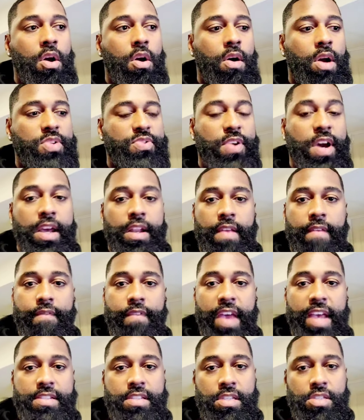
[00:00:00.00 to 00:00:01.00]
on trying to
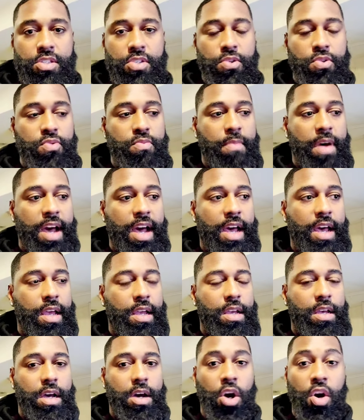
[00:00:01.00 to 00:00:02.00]
invest into my